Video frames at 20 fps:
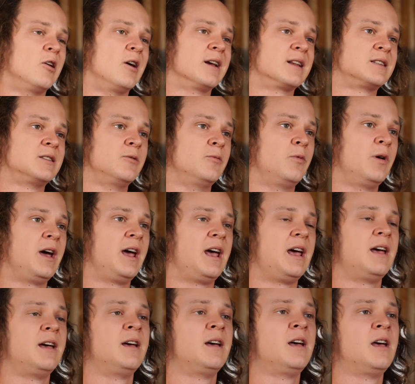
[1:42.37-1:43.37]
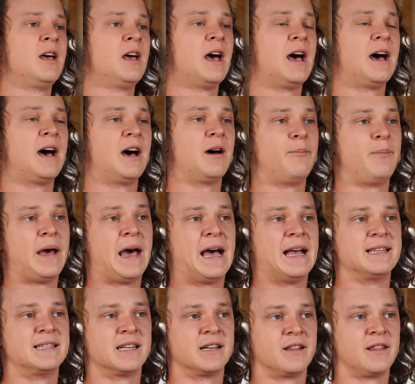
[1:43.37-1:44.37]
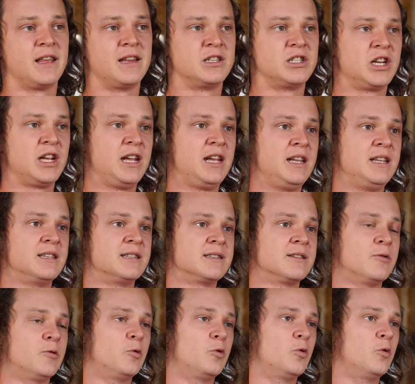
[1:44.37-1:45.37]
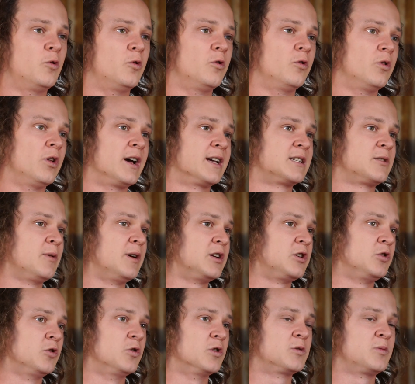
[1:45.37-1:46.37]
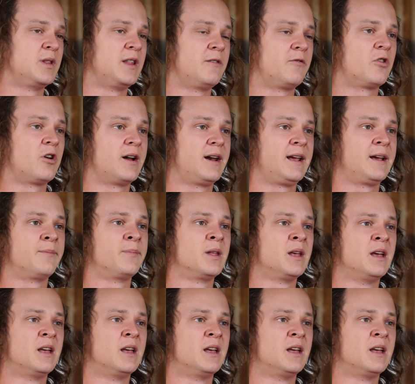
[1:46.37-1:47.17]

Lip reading: like to wear pads under their jeans or likes to wear shorts when they're riding,